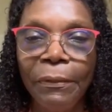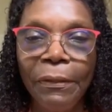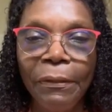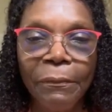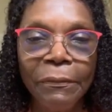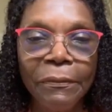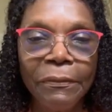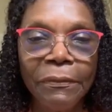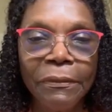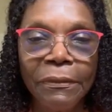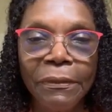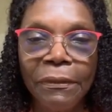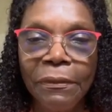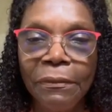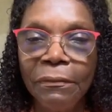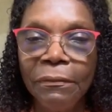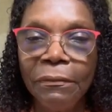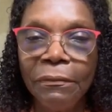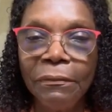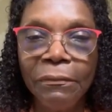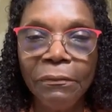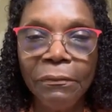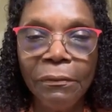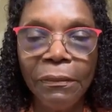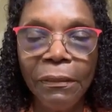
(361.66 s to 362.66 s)
but I'm
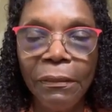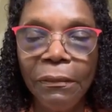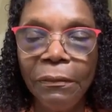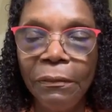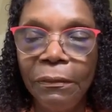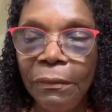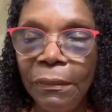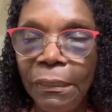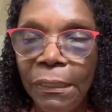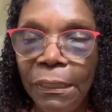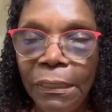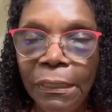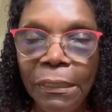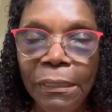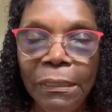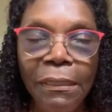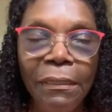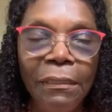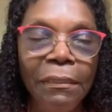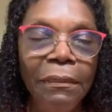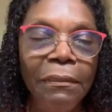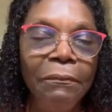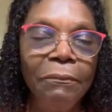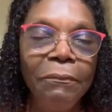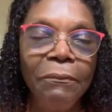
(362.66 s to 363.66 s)
still in need,
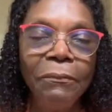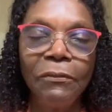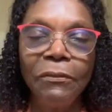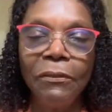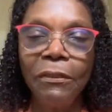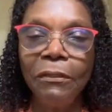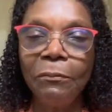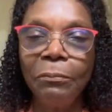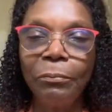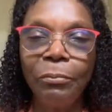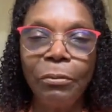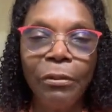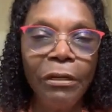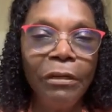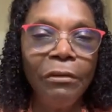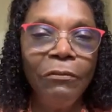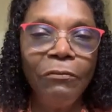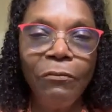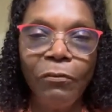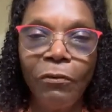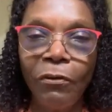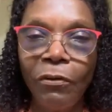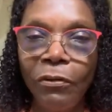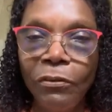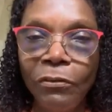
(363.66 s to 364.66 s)
and I'm still praying
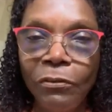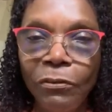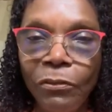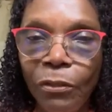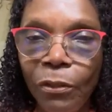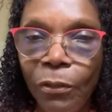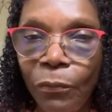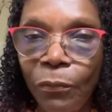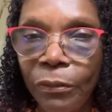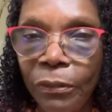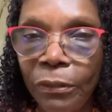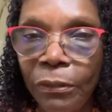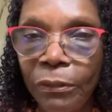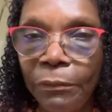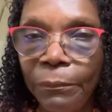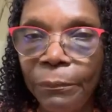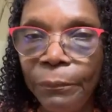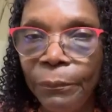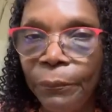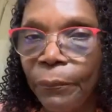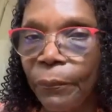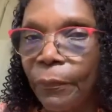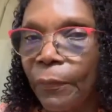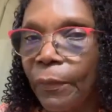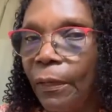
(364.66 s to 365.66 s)
for a donor.
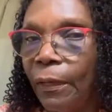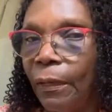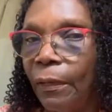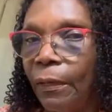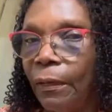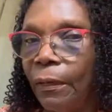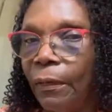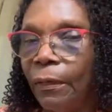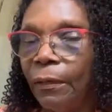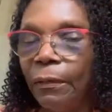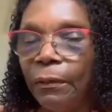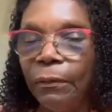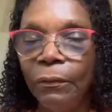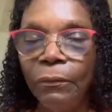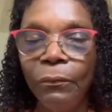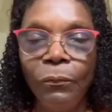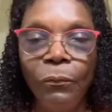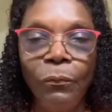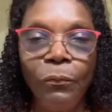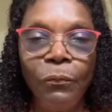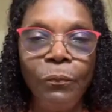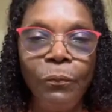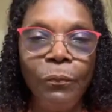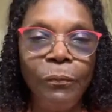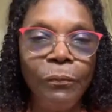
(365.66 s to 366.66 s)

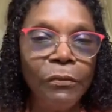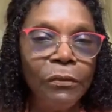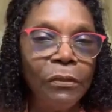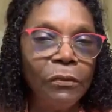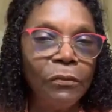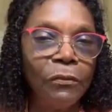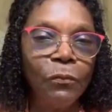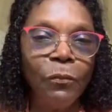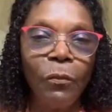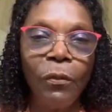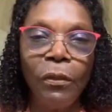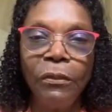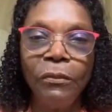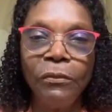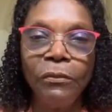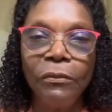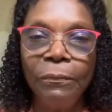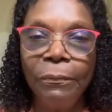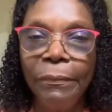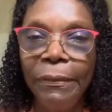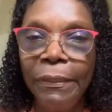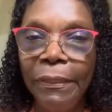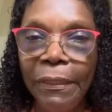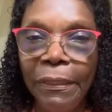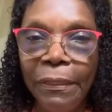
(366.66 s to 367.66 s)
Just want
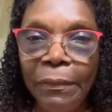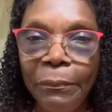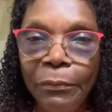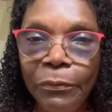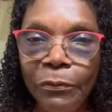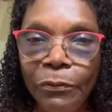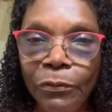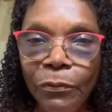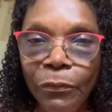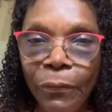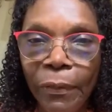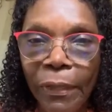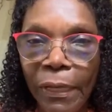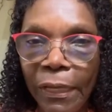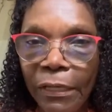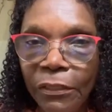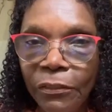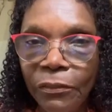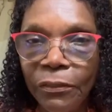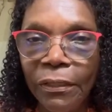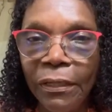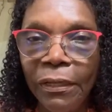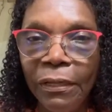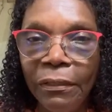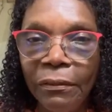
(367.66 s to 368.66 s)
to be able to
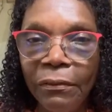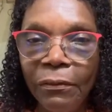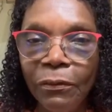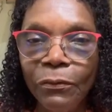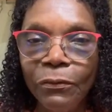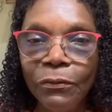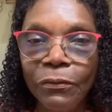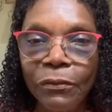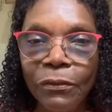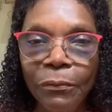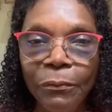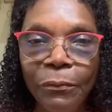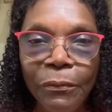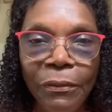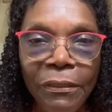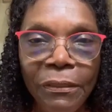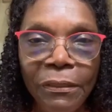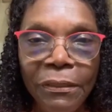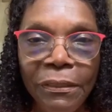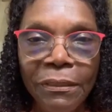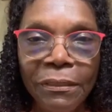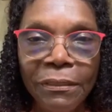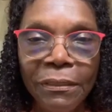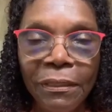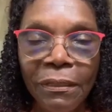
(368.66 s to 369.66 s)
educate those
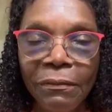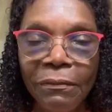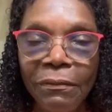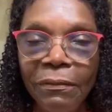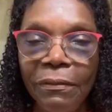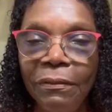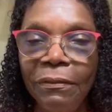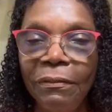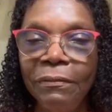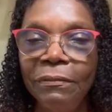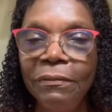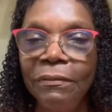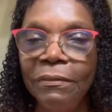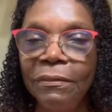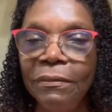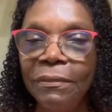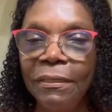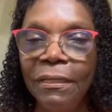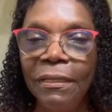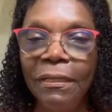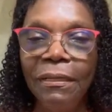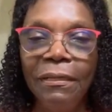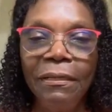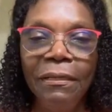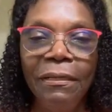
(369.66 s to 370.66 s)
communities out there to
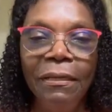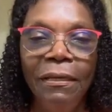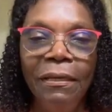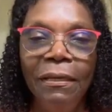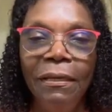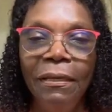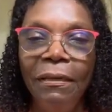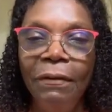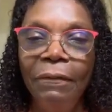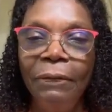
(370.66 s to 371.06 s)
say,